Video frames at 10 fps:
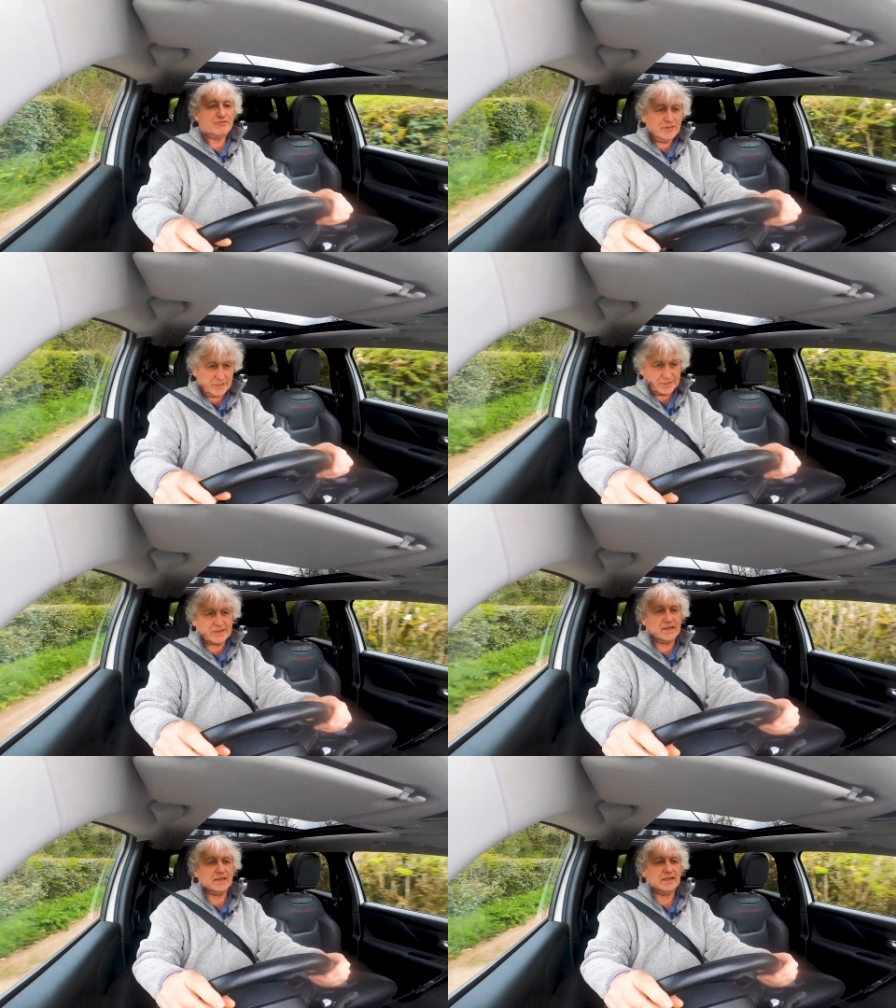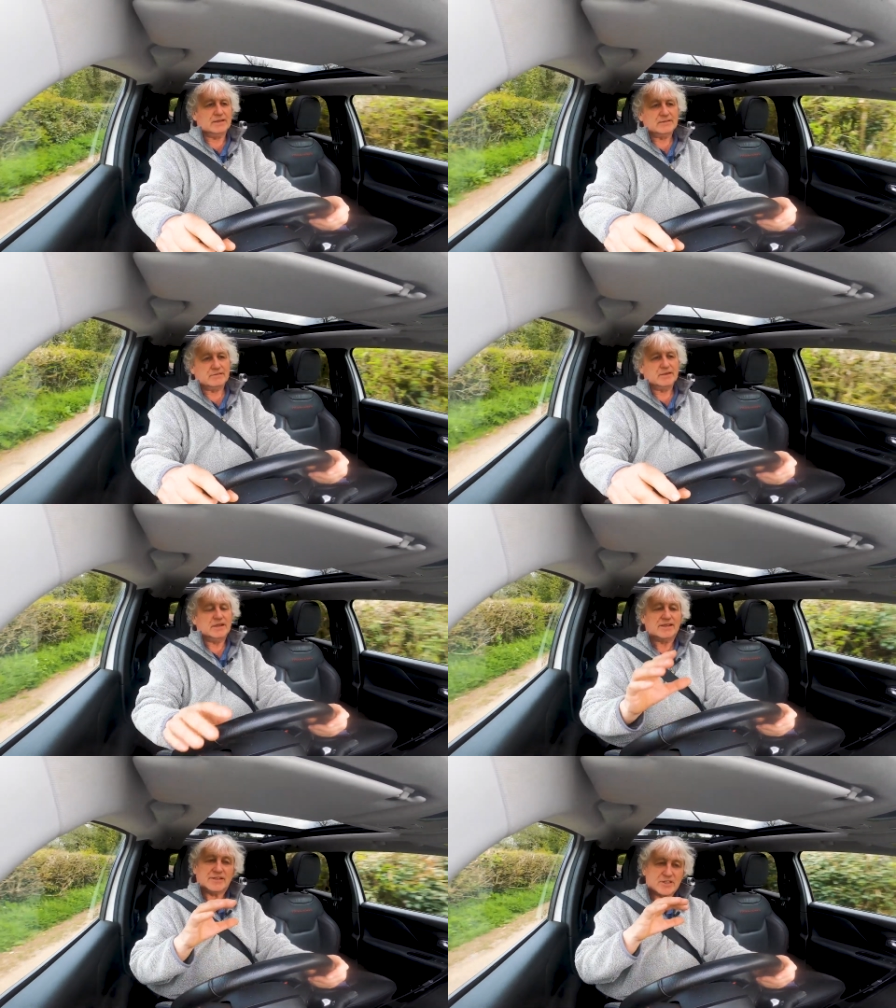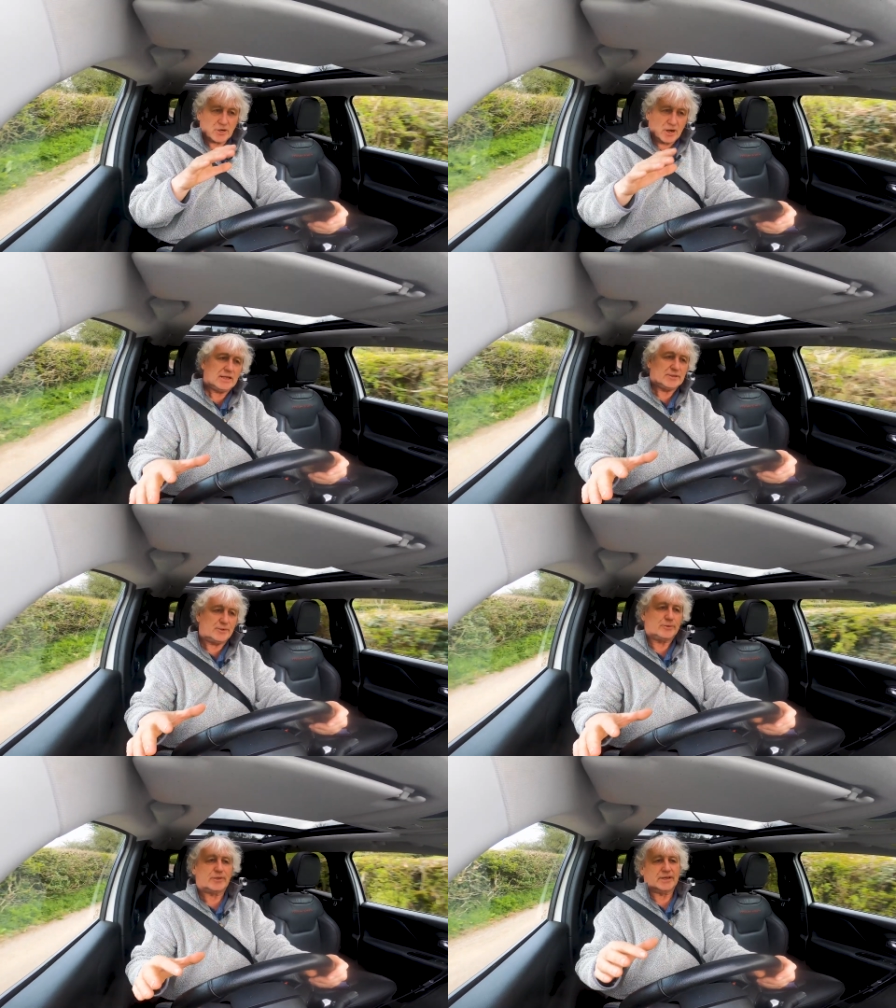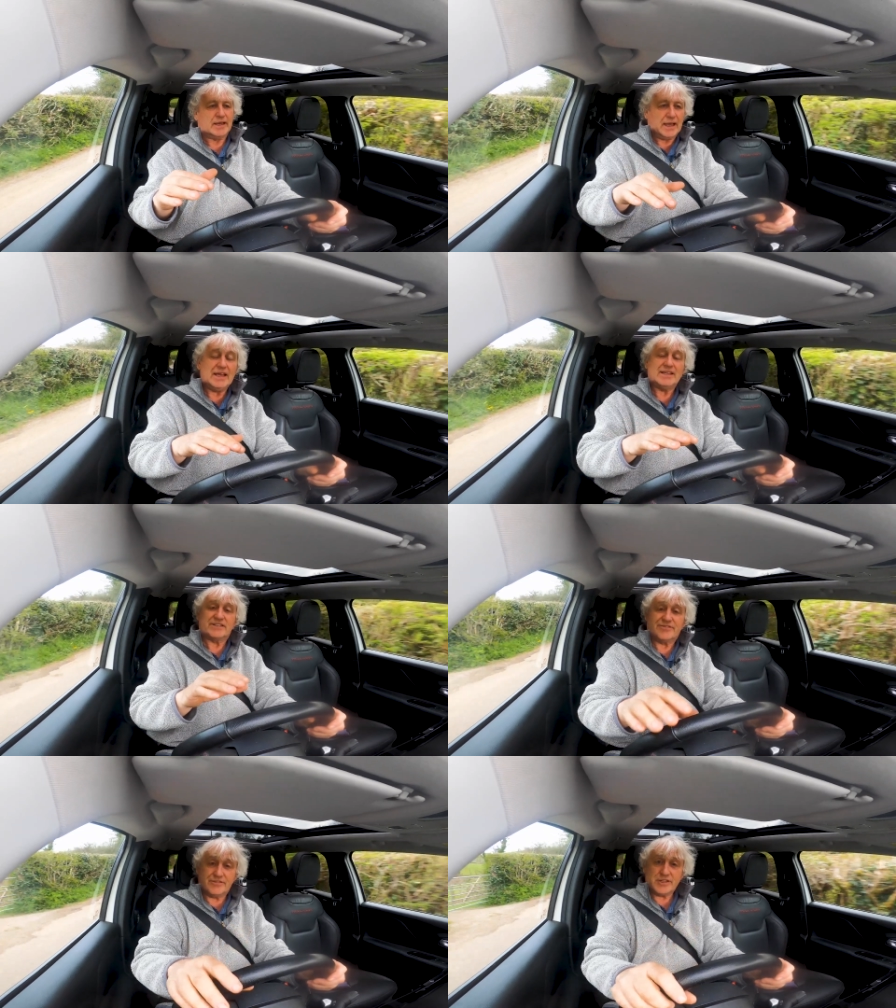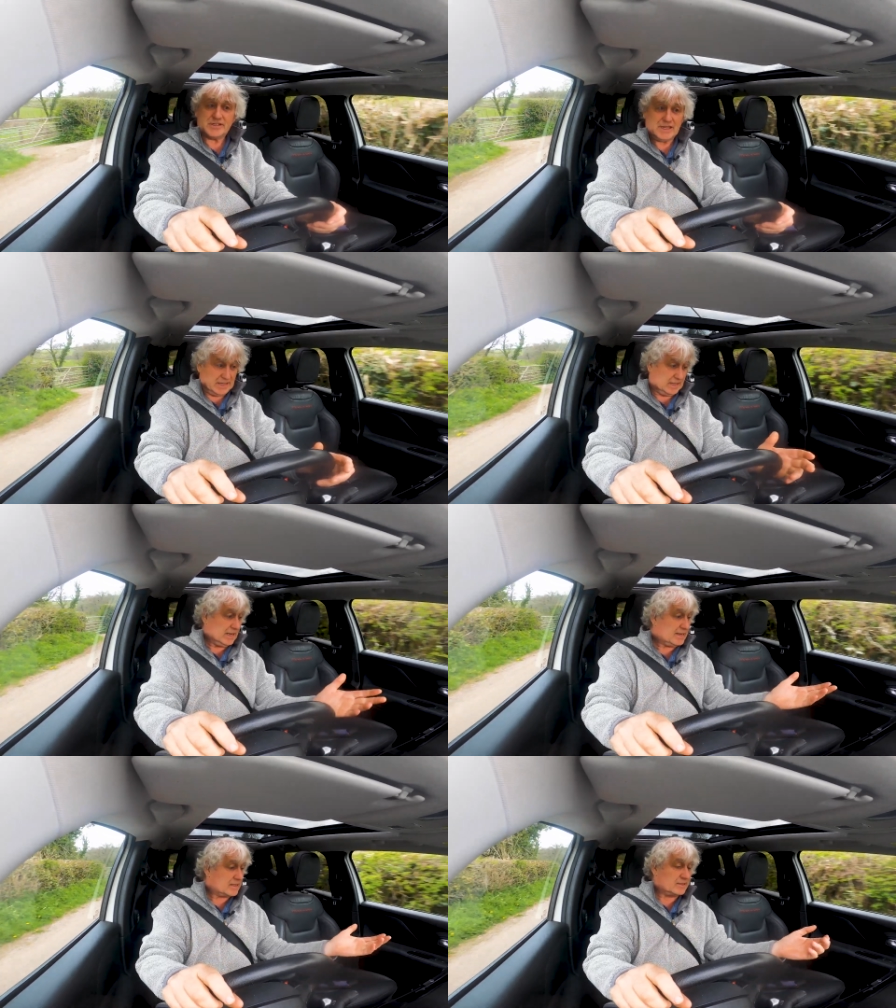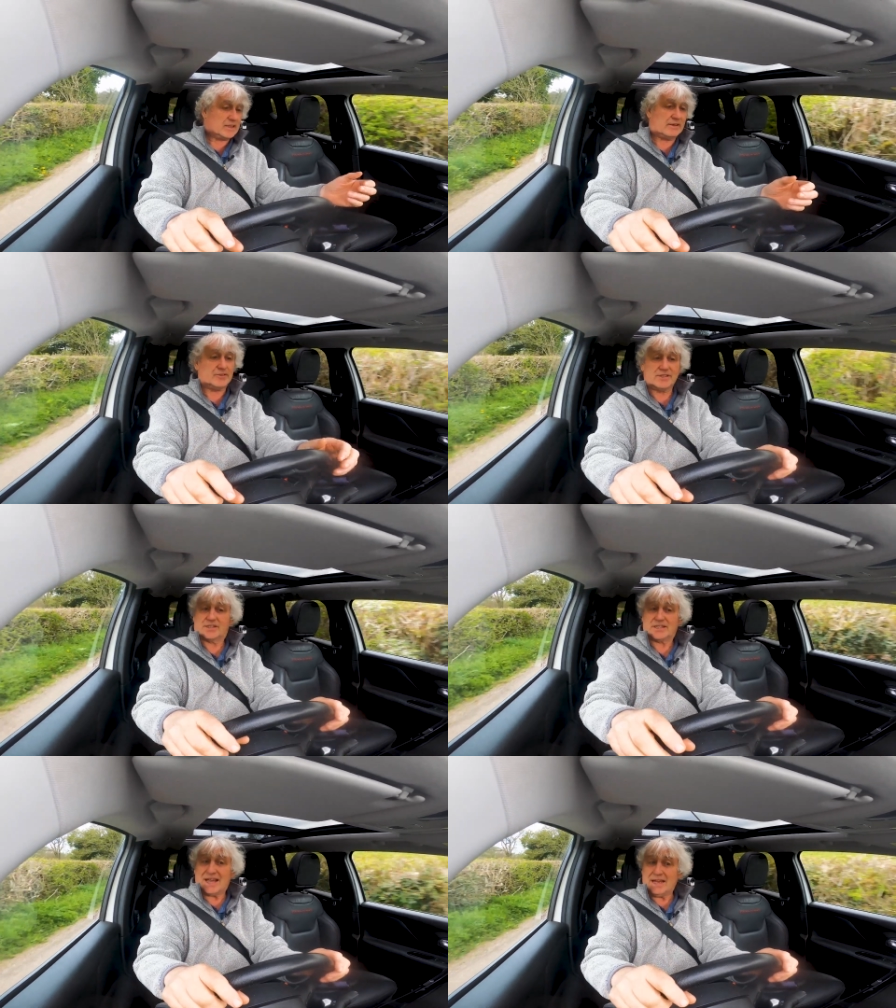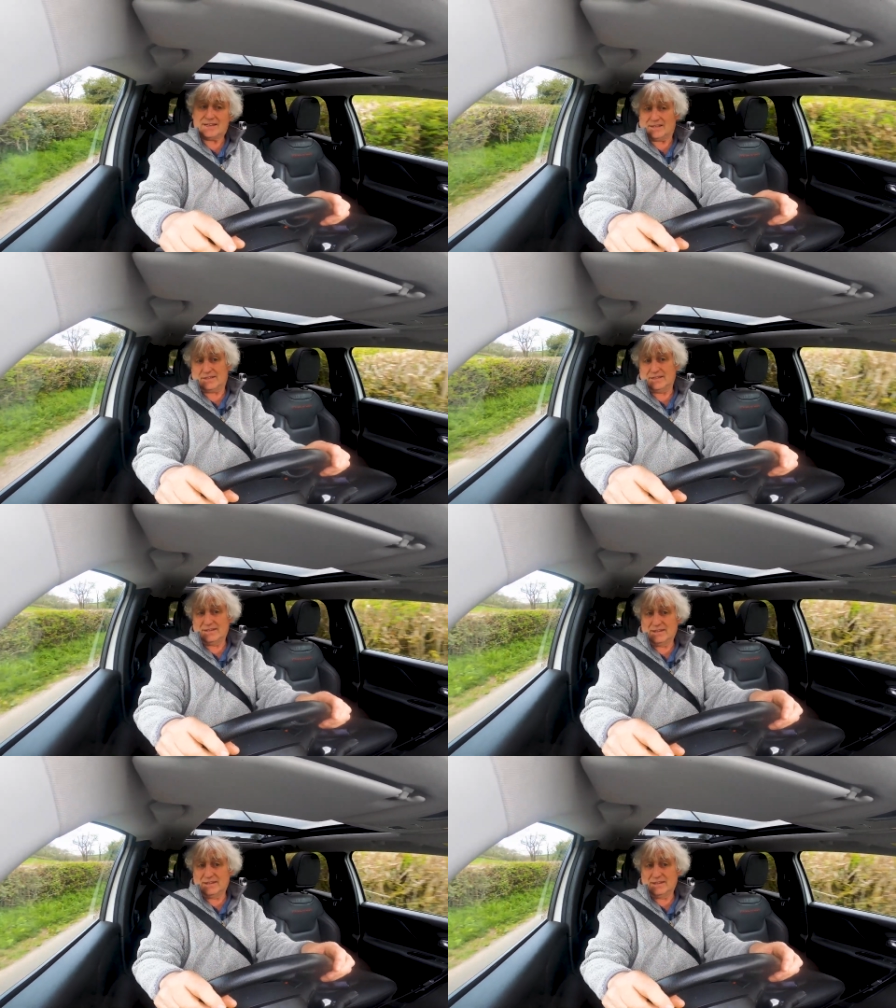Firstly, the Trailhawk is a frisky little devil as standard.